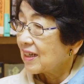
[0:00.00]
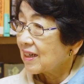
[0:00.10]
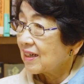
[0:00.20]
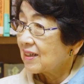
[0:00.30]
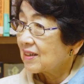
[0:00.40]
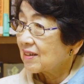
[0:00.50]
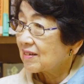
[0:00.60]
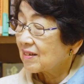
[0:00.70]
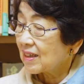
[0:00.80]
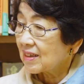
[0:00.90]

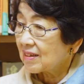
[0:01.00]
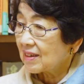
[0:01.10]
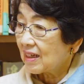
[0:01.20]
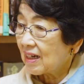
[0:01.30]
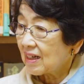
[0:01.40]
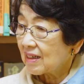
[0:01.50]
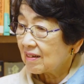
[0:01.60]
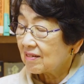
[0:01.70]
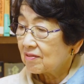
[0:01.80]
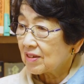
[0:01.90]
And that
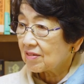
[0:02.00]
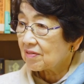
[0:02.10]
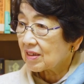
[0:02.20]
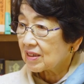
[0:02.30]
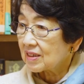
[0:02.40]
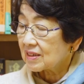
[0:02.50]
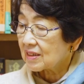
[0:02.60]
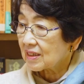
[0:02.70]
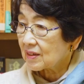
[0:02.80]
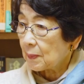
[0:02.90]
I
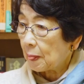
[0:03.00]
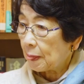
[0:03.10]
realized that